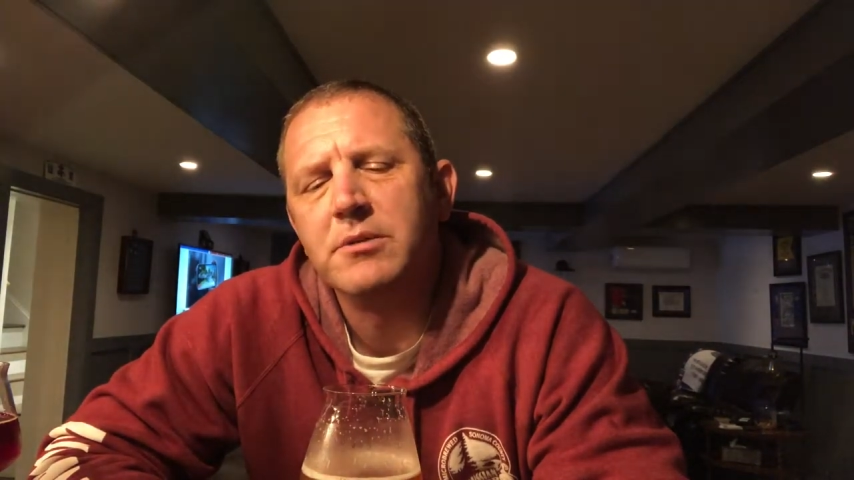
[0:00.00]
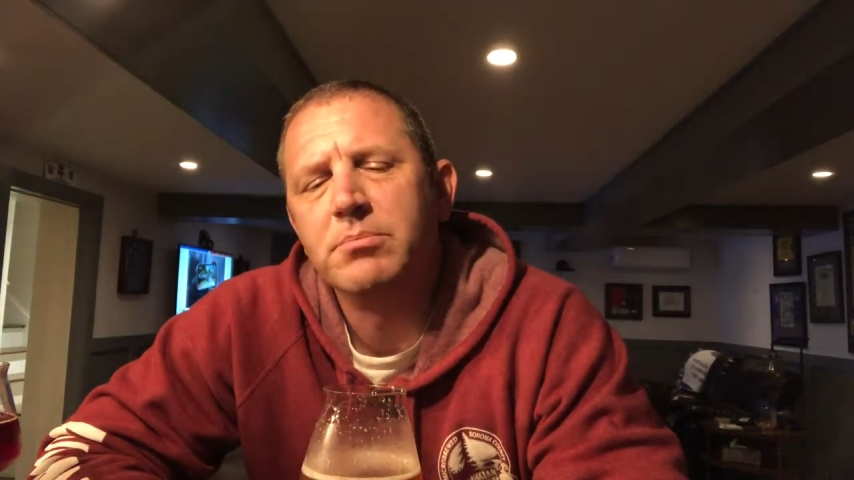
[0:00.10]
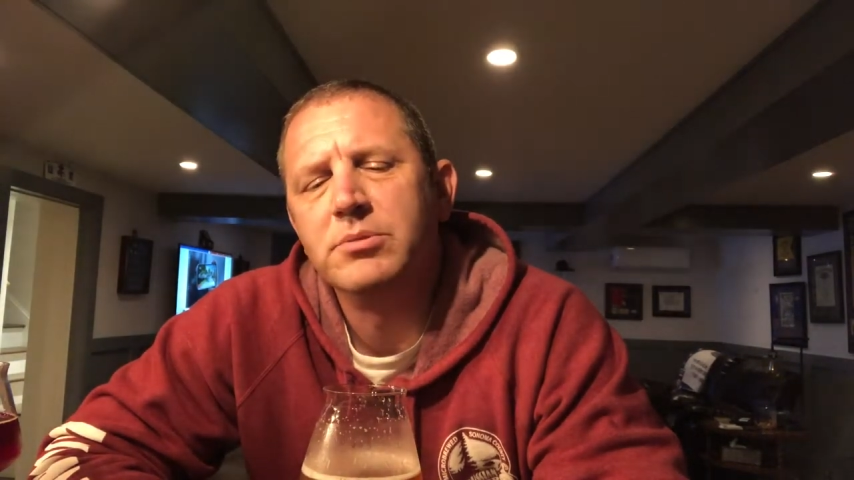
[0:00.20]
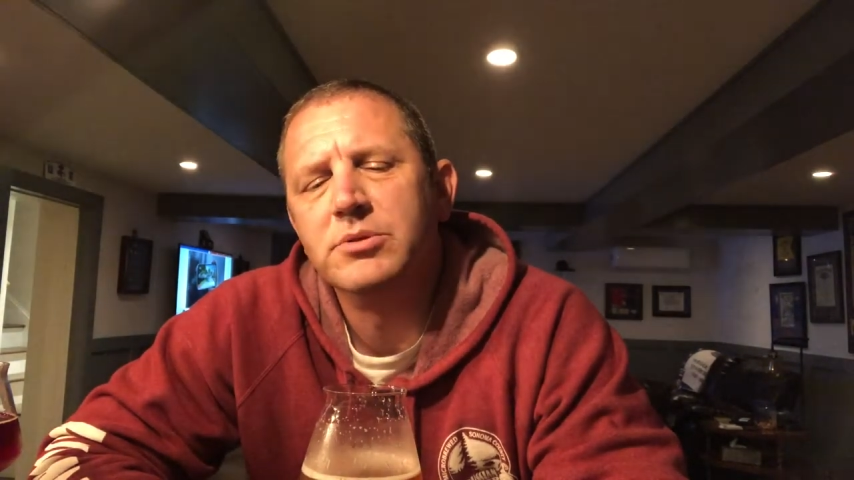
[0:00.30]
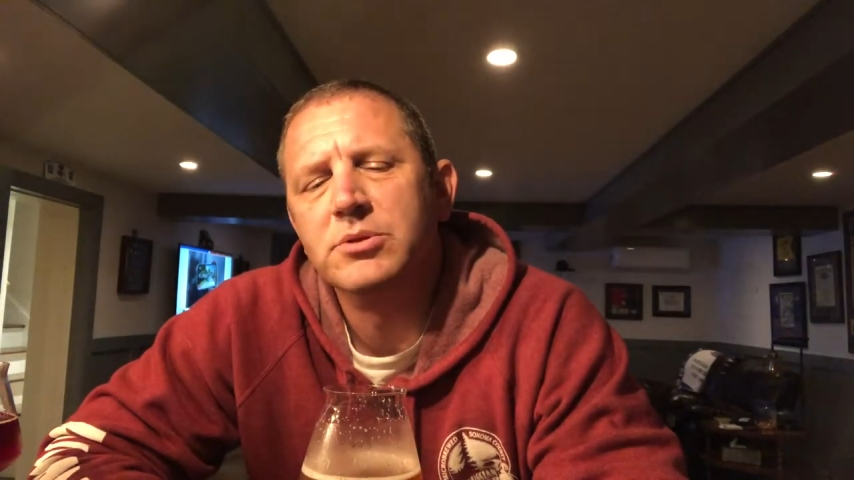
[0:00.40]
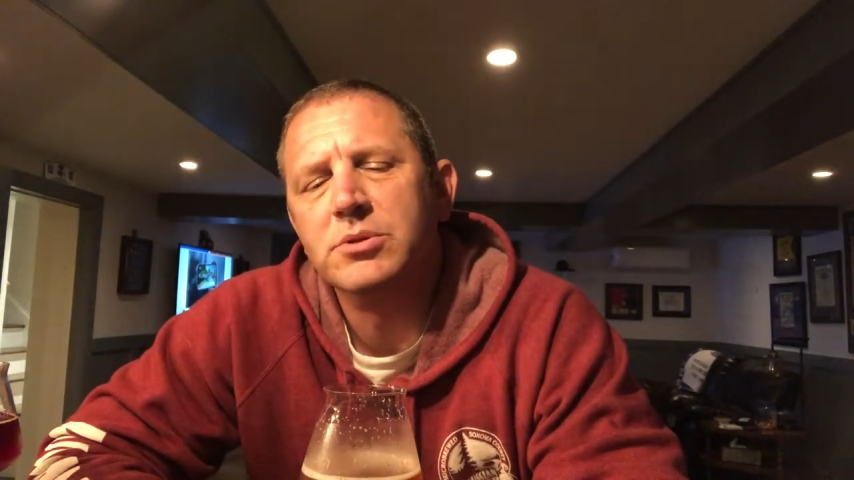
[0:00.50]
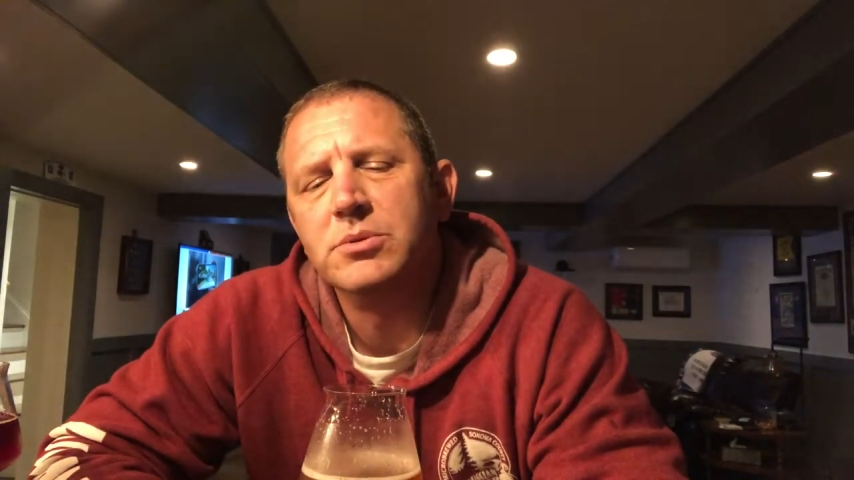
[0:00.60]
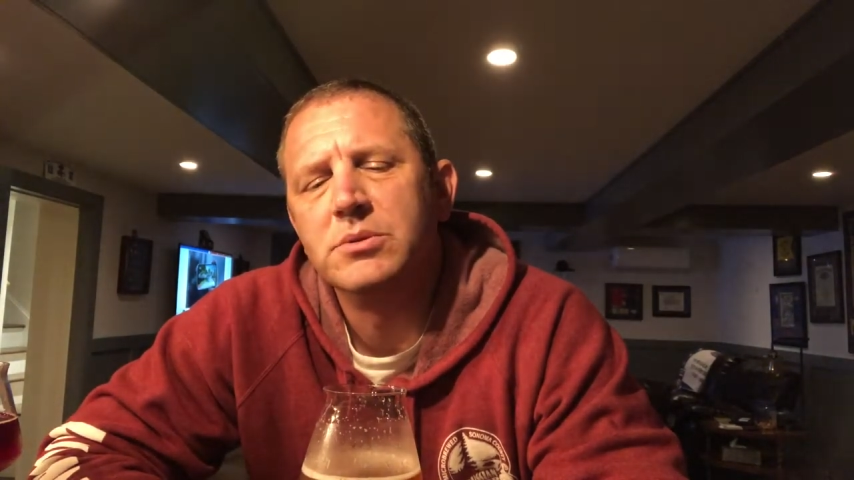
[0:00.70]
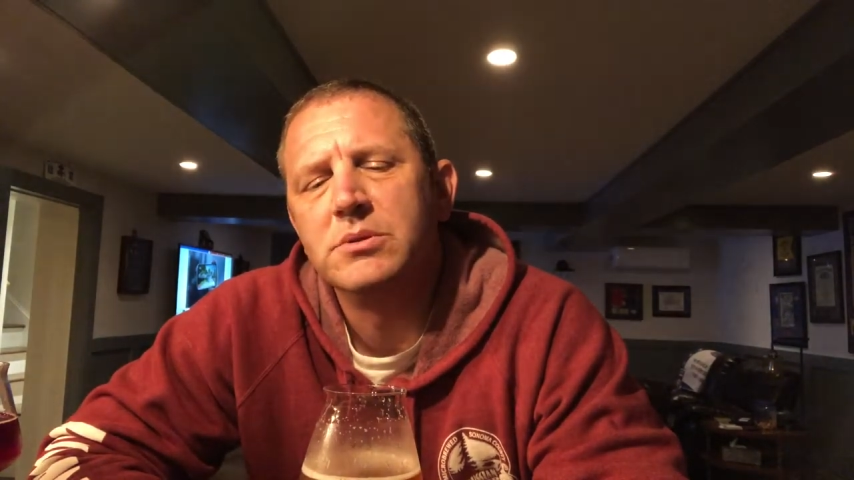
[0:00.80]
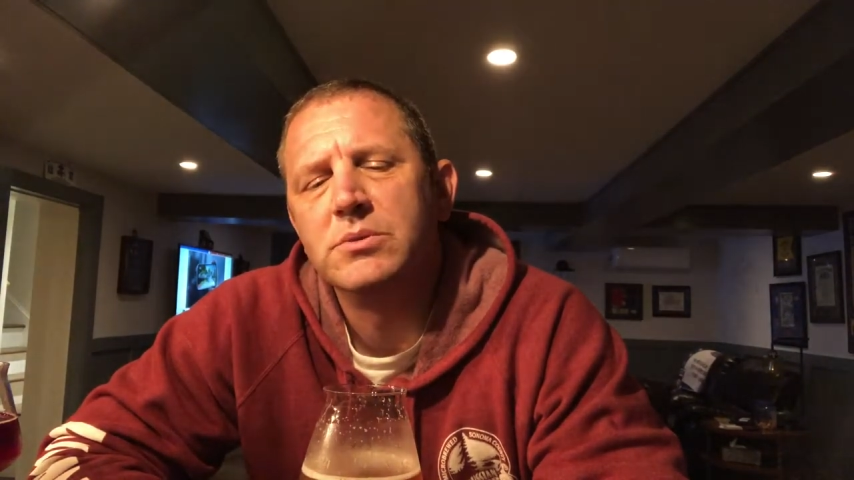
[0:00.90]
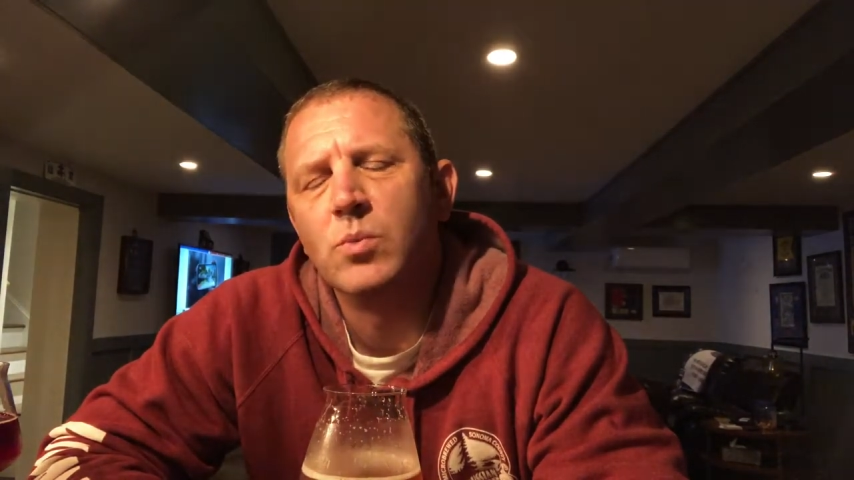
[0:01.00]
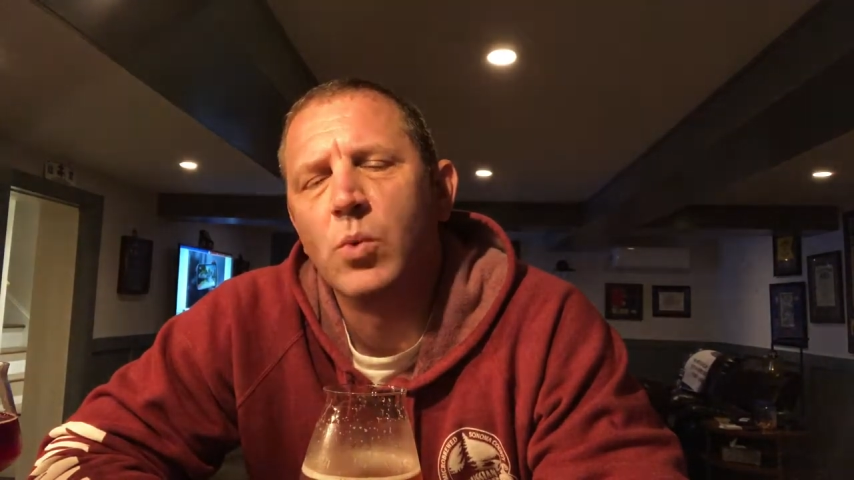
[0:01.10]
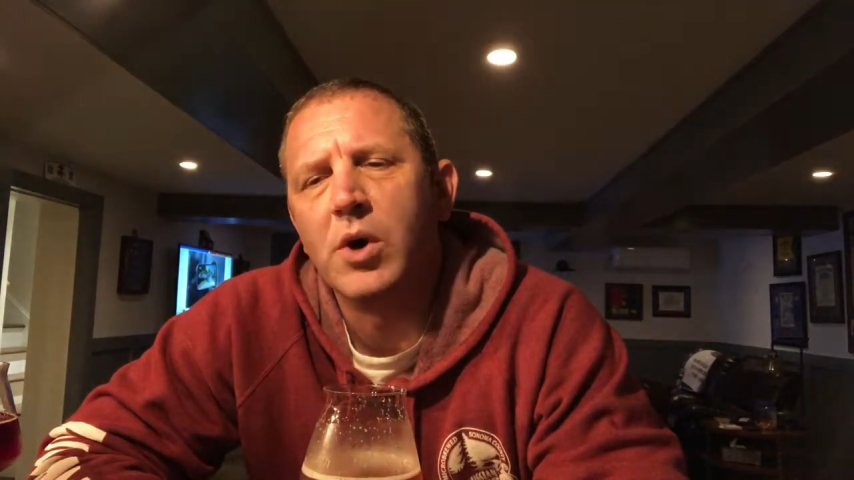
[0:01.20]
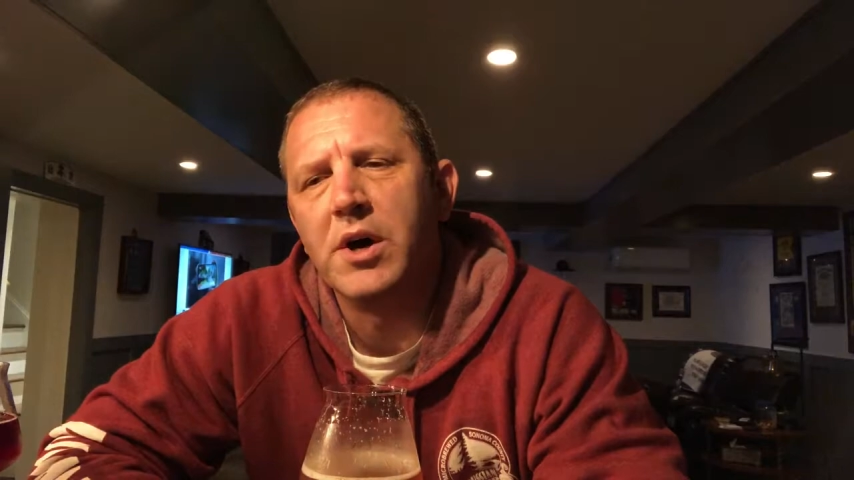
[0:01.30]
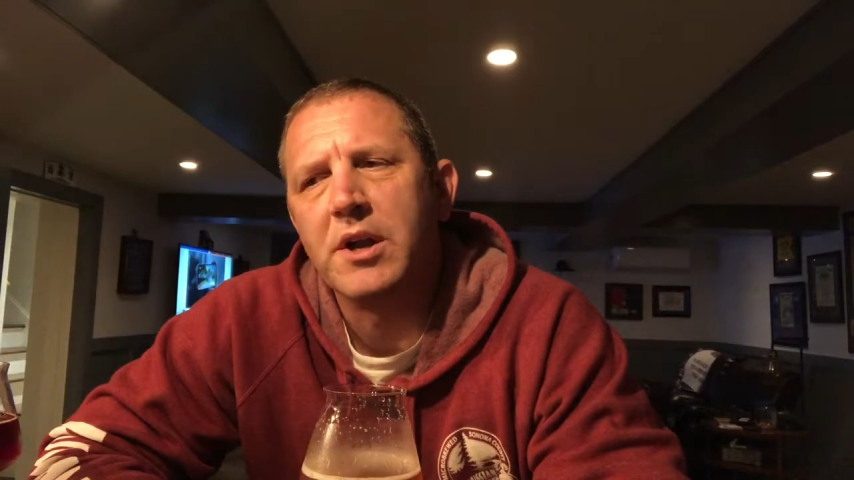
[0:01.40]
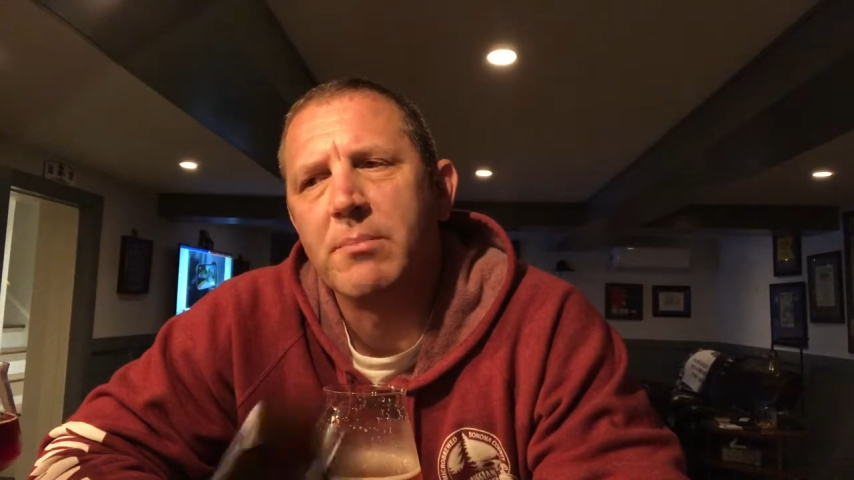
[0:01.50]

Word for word: the brew one.